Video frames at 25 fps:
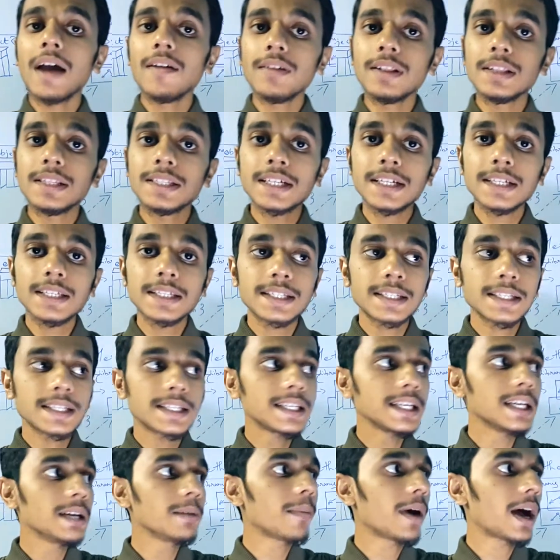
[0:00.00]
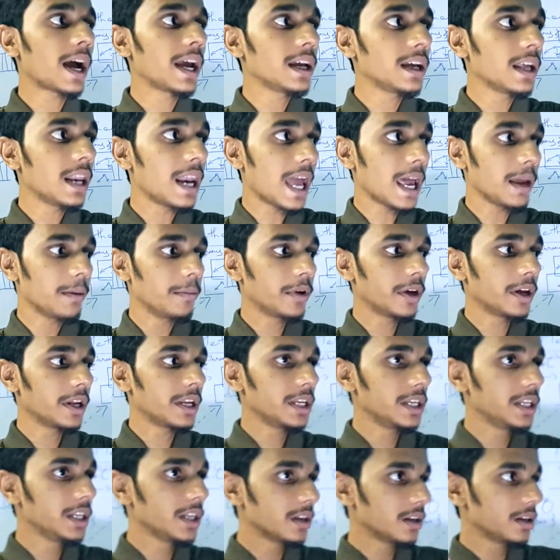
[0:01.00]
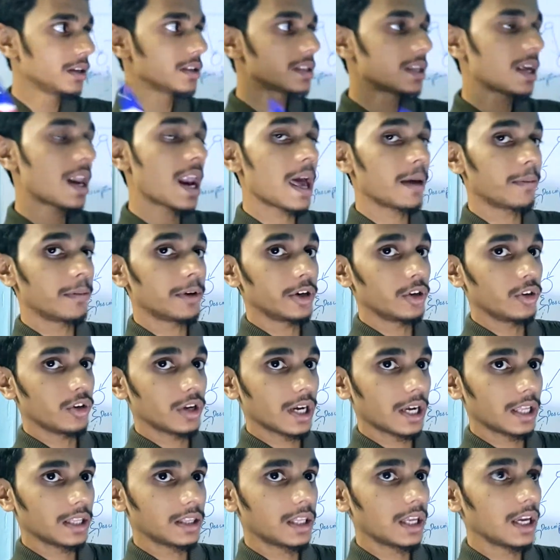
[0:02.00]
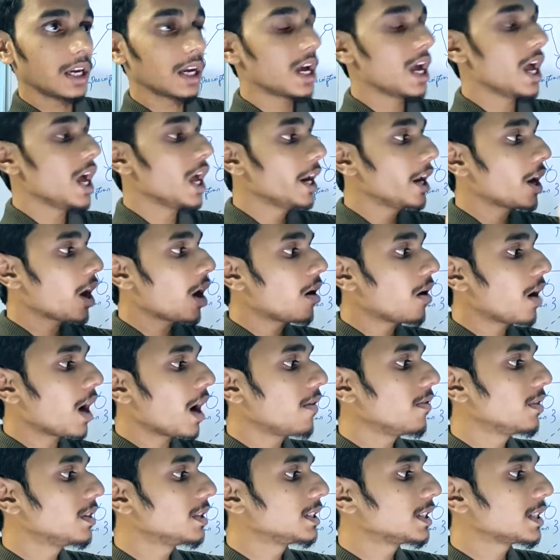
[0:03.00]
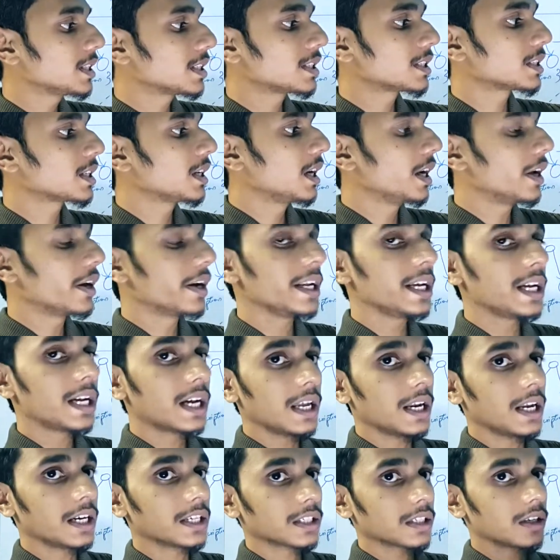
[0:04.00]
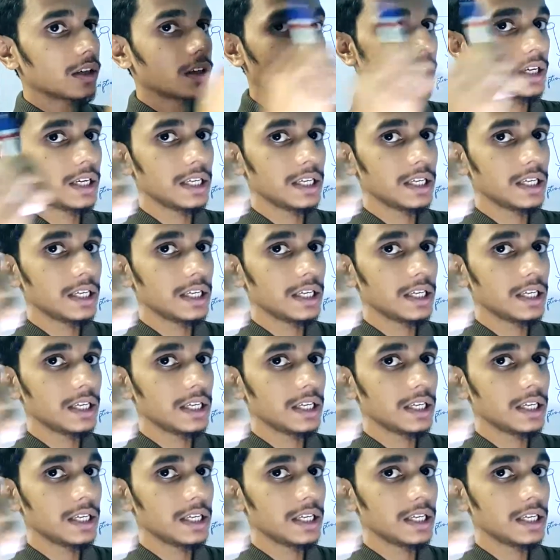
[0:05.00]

I will just see my library. Here is the library, you can think. Now I will just recollect,